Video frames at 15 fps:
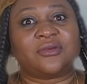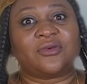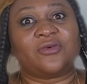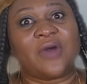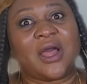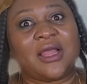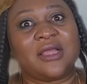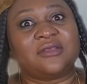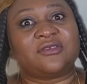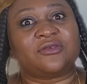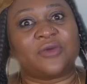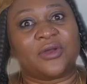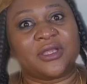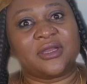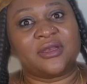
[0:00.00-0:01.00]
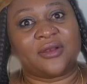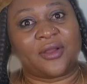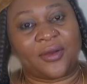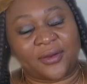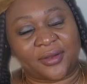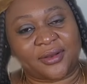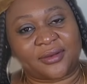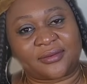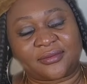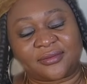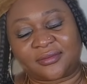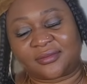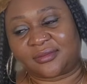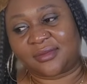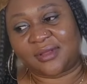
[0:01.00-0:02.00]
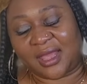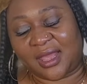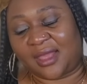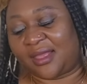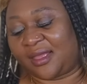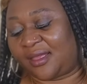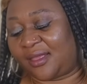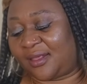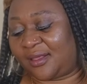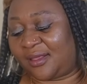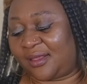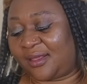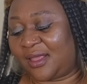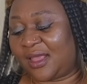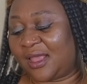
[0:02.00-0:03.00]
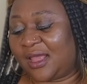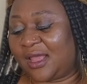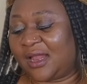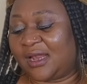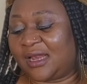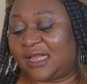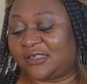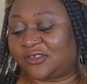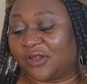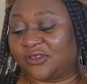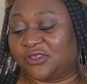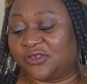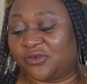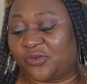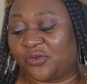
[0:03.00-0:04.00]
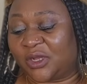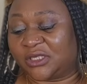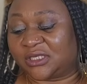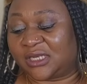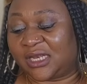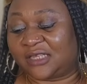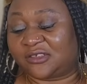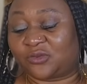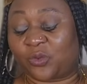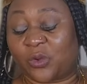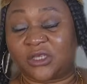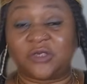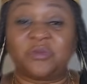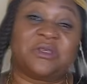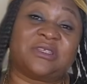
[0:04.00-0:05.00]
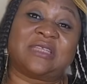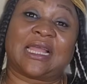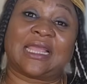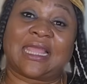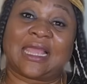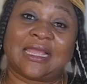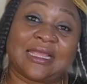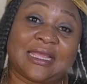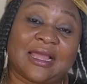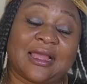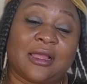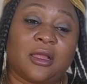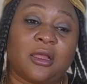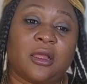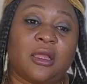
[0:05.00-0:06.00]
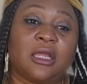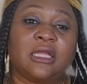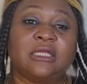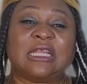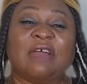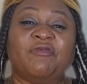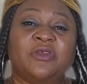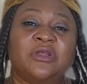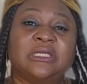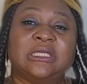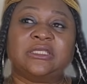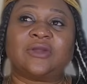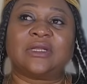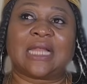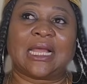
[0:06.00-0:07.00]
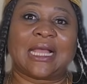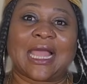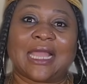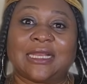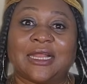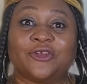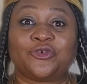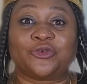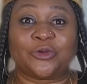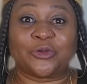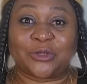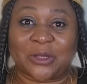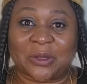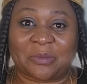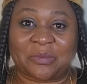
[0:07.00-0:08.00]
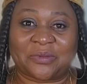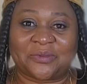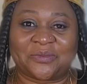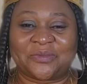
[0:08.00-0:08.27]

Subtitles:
What is going on? Hey, let's continue watching. Let's watch Mr. Kenge interviewing this other guy that showed up.